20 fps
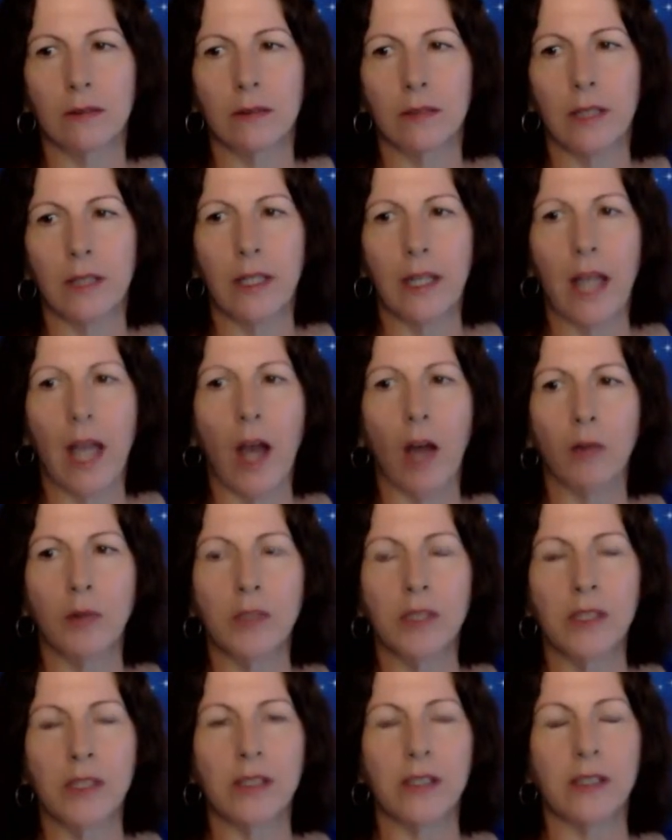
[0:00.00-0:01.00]
It
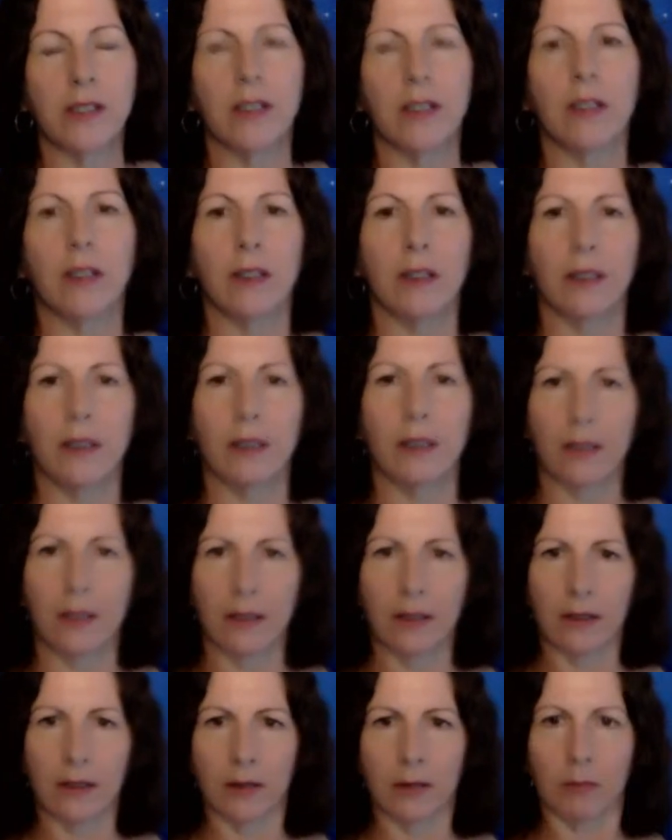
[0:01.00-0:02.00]
helps us
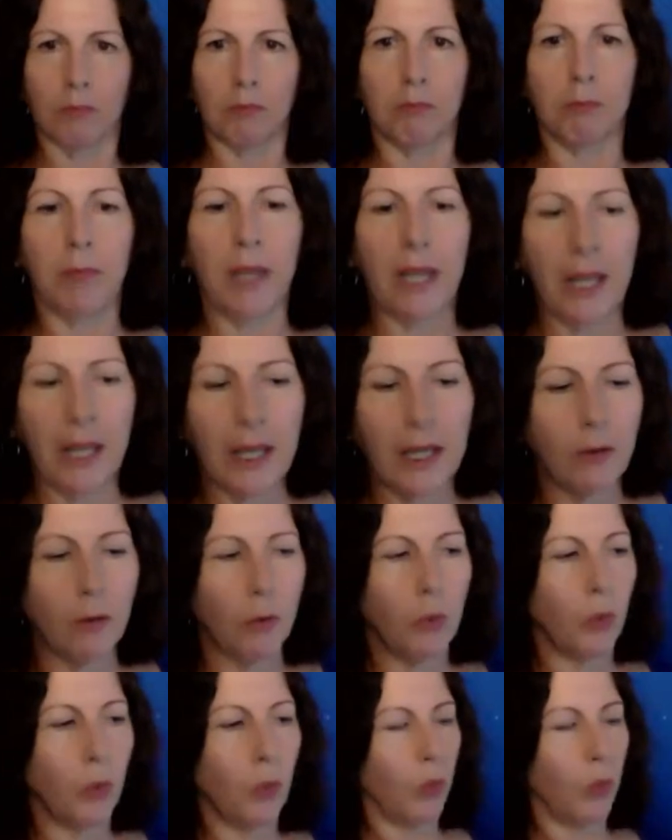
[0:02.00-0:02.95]
be